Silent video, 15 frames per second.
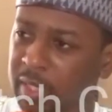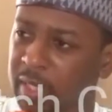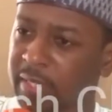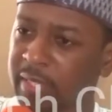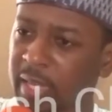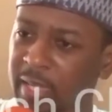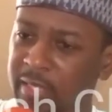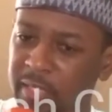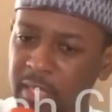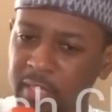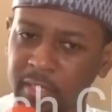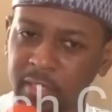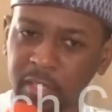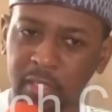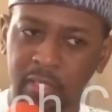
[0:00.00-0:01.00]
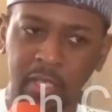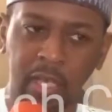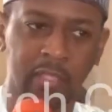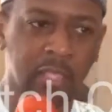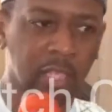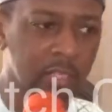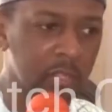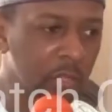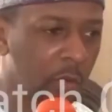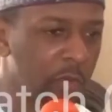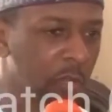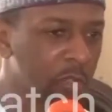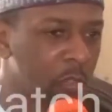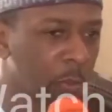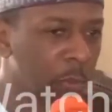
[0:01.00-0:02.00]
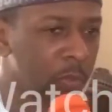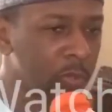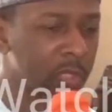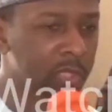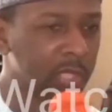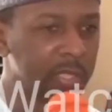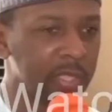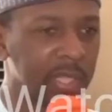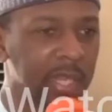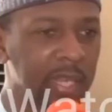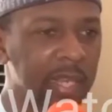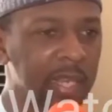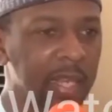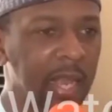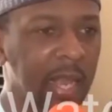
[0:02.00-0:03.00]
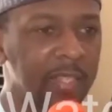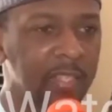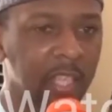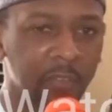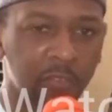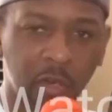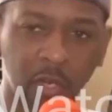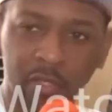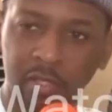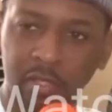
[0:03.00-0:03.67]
His Excellency, the Executive Governor of Sokoto State, has given us